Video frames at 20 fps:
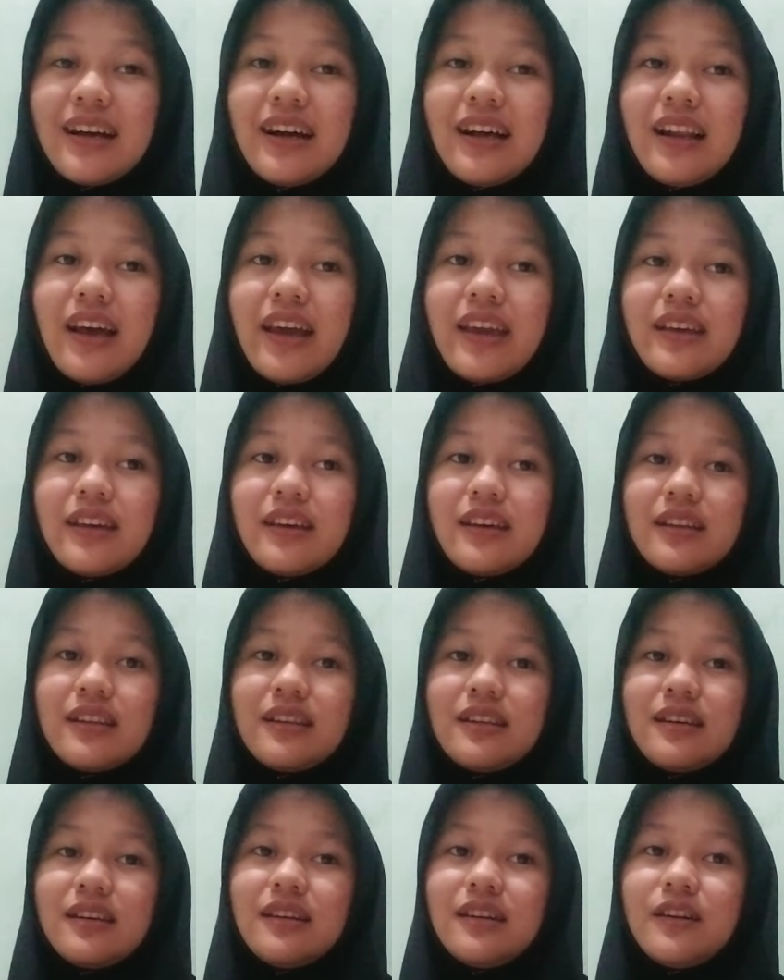like
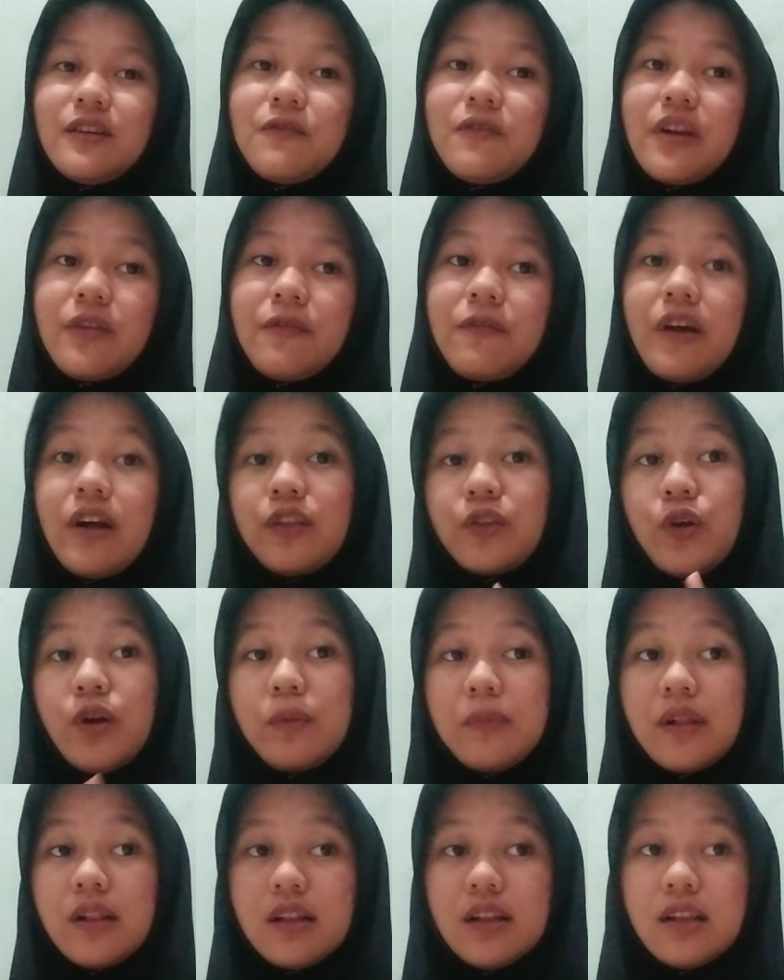very
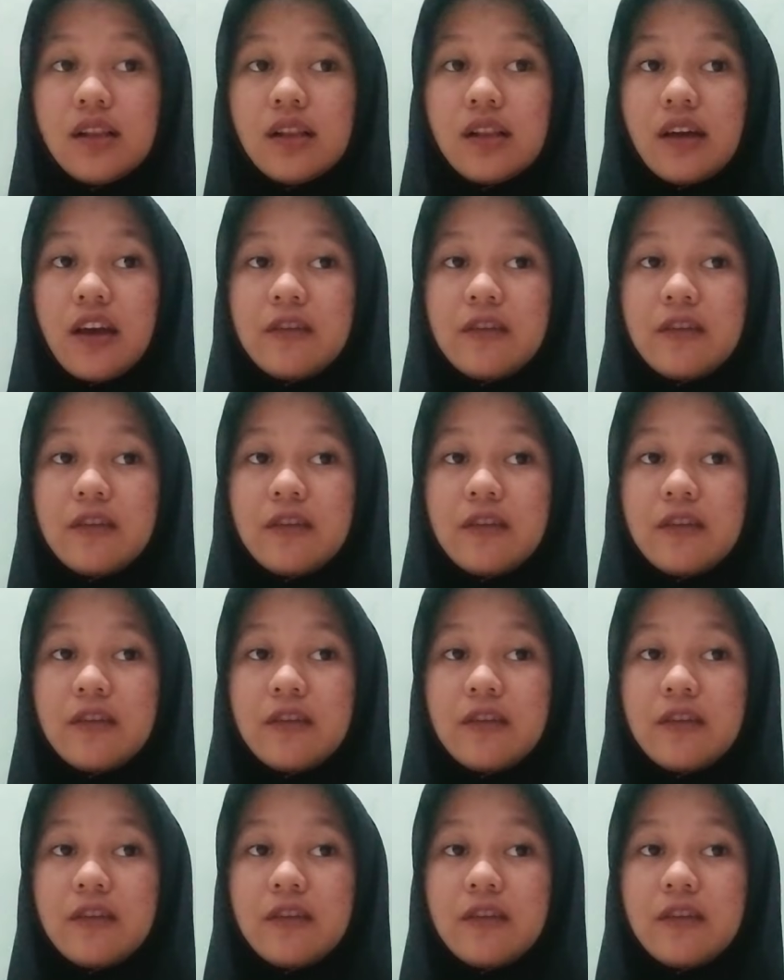valuable,